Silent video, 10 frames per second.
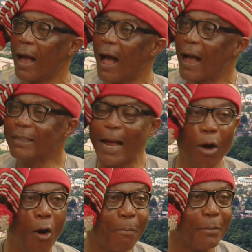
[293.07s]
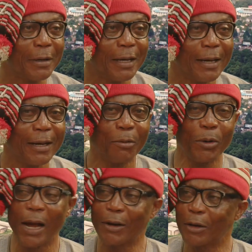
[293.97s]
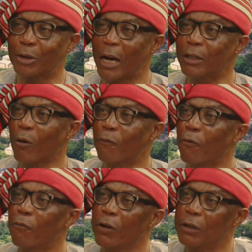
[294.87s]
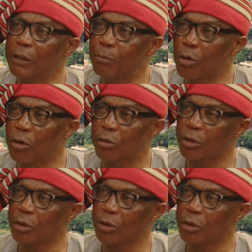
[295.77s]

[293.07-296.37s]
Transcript: And I hope we are not trying to fulfill the book,